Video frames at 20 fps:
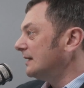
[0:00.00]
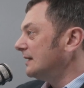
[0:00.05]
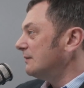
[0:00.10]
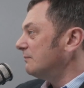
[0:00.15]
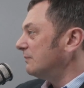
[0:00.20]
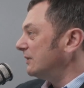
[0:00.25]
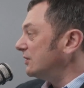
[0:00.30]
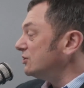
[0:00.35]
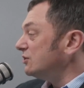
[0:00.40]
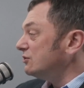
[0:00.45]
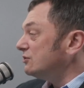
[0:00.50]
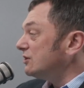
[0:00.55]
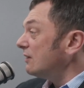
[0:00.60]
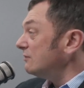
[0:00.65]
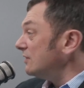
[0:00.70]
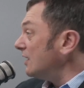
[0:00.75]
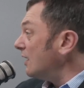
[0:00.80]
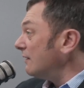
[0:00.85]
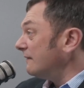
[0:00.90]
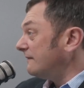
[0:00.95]
Because you
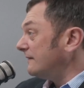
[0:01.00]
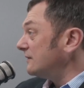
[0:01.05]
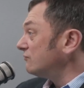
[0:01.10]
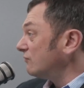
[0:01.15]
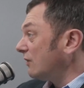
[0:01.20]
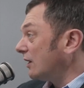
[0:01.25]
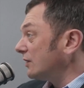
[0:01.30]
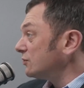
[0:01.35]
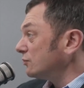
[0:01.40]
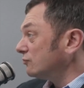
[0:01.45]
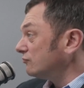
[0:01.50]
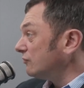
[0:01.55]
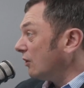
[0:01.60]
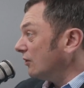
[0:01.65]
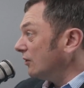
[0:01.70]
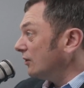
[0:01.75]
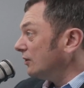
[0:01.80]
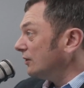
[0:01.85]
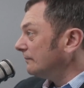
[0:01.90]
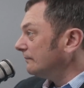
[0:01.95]
don't know if it's right or
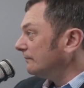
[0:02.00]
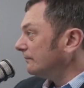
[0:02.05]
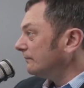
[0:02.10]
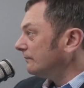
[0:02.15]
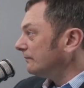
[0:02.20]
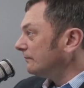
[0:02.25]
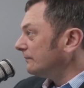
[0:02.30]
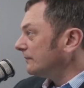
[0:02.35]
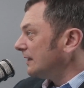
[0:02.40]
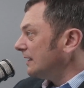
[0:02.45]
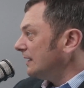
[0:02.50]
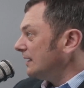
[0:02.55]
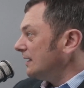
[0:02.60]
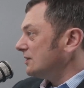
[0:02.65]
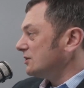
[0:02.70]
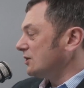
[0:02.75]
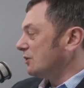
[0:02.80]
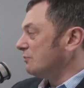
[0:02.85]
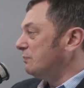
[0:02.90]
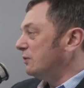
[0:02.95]
wrong.
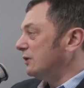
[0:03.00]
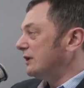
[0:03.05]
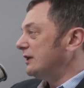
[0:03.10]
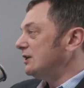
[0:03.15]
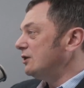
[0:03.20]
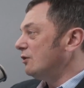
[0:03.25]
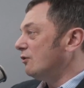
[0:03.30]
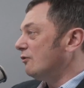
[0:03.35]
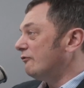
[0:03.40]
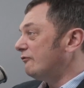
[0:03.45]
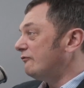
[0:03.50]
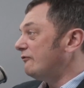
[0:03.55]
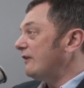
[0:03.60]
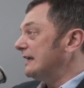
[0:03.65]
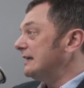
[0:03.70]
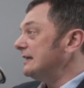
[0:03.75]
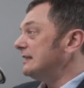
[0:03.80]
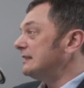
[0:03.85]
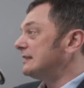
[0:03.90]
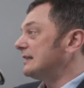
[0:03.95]
So putting your
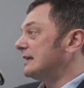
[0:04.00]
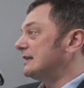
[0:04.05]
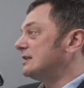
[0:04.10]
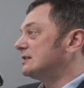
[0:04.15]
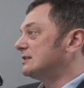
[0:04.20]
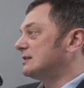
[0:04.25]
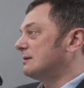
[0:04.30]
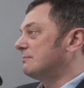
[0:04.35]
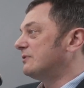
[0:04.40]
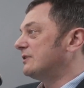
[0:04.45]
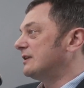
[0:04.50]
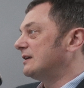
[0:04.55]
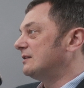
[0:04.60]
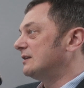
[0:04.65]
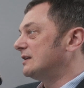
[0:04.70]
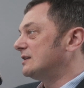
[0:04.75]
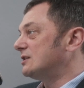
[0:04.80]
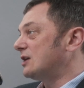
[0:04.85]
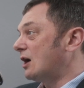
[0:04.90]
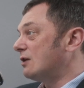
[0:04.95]
faith in something
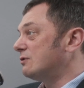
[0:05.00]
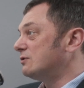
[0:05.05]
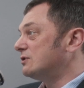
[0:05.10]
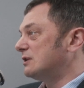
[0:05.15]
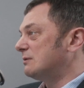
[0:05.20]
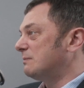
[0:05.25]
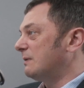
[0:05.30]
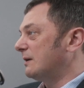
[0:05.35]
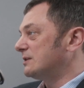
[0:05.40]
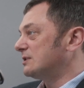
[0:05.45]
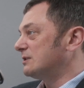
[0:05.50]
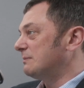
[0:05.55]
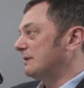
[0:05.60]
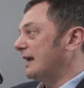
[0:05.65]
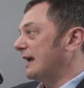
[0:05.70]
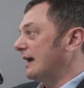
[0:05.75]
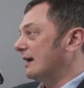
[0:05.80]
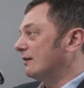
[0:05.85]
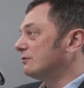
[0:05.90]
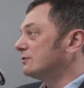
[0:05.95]
that is hosted by
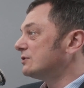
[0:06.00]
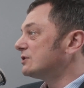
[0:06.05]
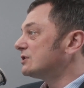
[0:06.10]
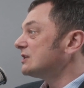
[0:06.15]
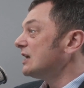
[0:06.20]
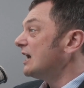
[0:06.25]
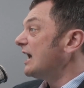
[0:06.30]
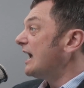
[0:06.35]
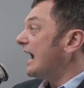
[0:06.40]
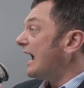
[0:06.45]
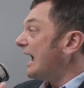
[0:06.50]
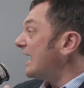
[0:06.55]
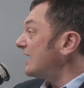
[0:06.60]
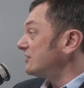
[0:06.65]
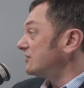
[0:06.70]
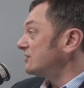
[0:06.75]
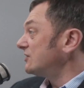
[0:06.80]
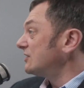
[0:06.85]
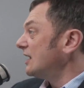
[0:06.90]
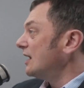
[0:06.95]
somebody else
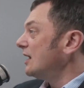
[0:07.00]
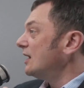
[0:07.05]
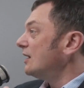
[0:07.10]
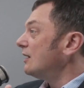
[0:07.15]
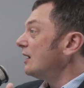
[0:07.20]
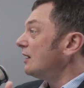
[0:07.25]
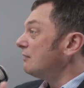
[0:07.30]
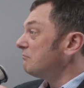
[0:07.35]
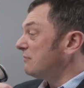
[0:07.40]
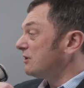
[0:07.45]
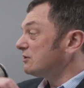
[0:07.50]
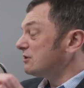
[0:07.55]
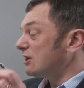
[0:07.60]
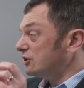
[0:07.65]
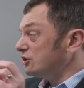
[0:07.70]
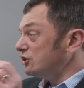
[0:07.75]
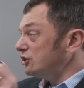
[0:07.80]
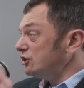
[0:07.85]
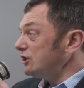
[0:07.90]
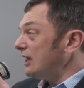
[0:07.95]
has a
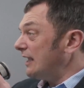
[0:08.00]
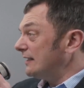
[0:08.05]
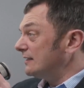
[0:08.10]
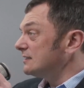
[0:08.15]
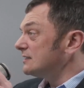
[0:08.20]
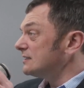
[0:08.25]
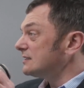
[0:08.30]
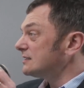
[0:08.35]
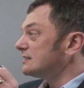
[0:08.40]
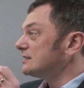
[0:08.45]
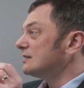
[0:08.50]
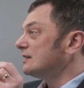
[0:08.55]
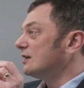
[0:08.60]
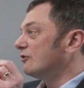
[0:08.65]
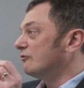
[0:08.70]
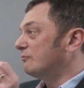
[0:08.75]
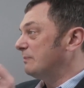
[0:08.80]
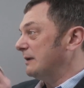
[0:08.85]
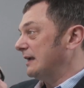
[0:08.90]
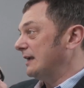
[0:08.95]
chance
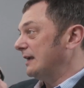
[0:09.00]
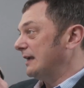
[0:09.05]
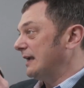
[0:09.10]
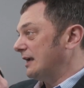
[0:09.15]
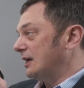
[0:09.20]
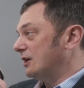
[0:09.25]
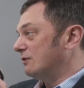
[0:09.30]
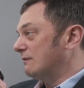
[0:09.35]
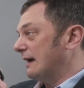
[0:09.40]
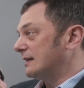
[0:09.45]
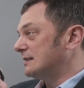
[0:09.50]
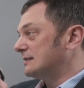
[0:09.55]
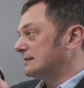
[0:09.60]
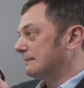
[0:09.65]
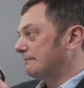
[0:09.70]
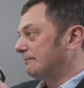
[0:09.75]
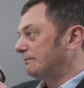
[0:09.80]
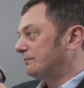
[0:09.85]
of being incorrect.